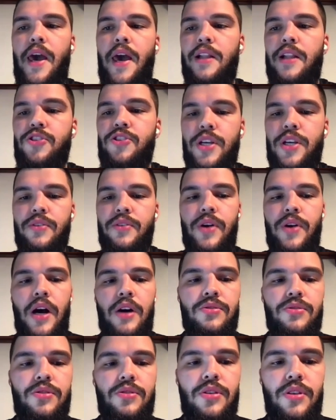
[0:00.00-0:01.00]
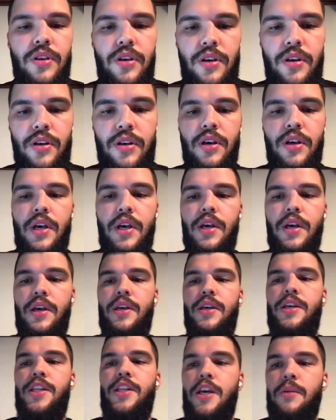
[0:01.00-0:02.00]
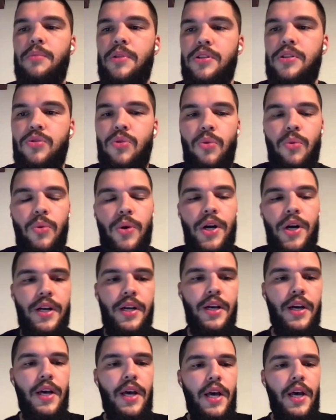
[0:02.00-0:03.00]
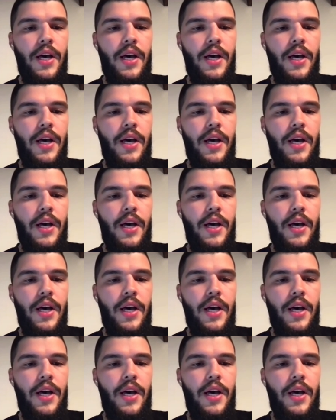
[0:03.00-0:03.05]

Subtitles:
health check routes enabled to work.